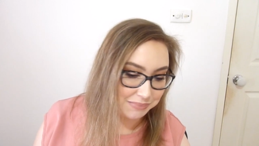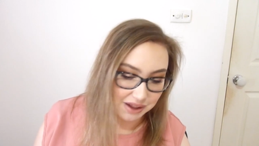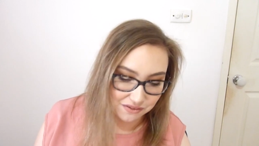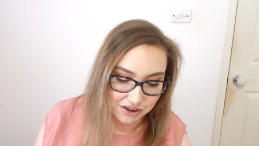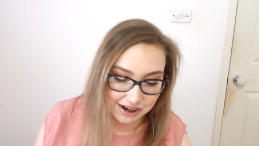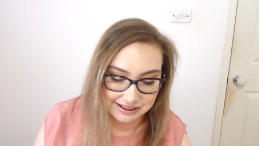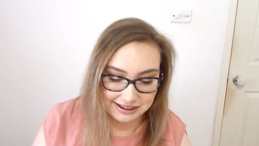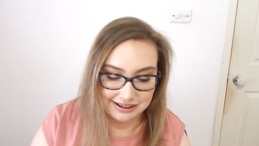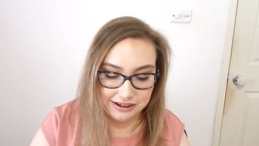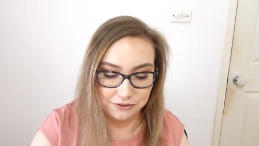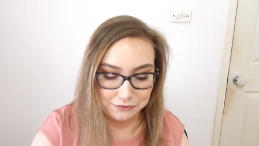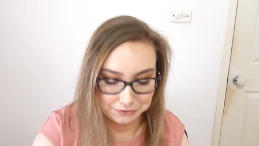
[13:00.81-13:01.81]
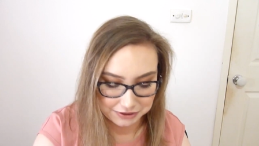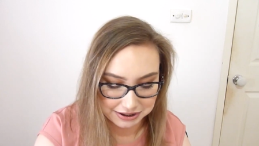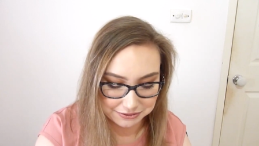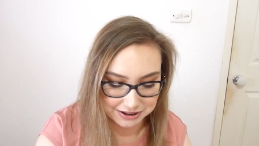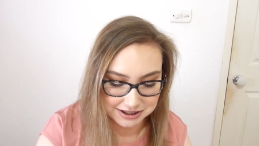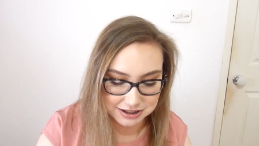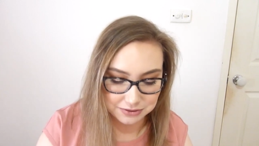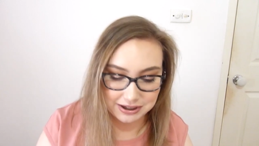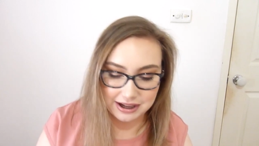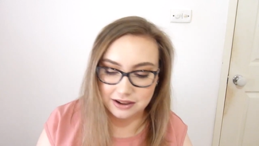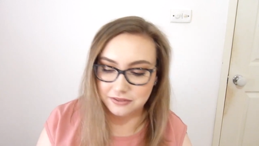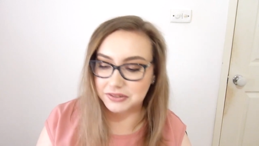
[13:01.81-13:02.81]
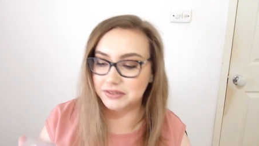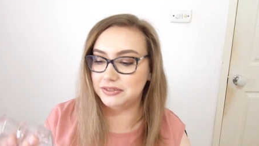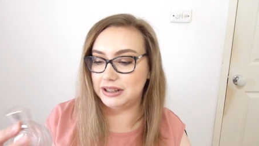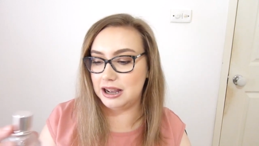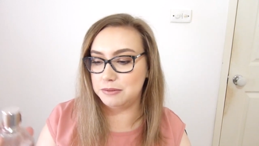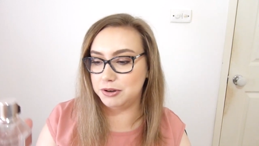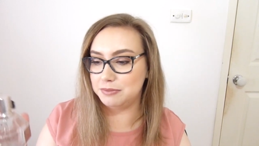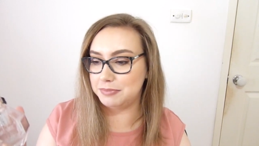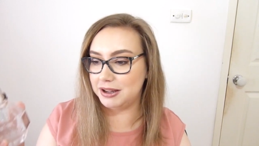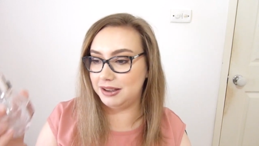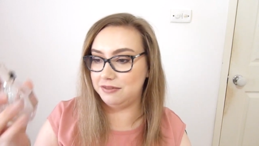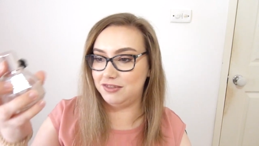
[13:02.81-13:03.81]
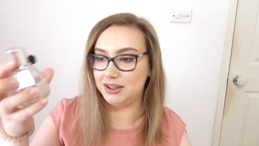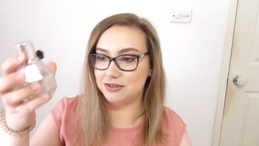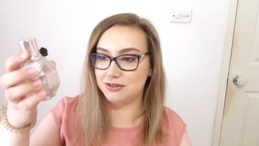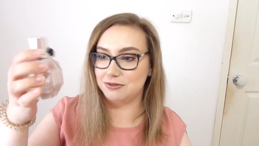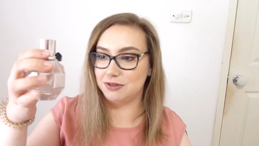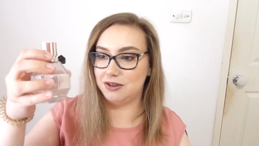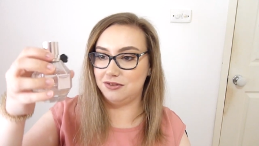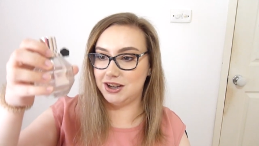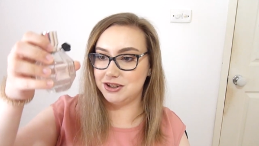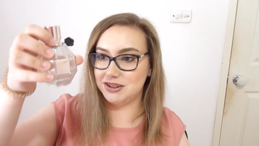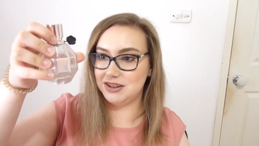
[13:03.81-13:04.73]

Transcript: Finally, fragrance, we have Flower Bomb by Viktor and Rolf. I don't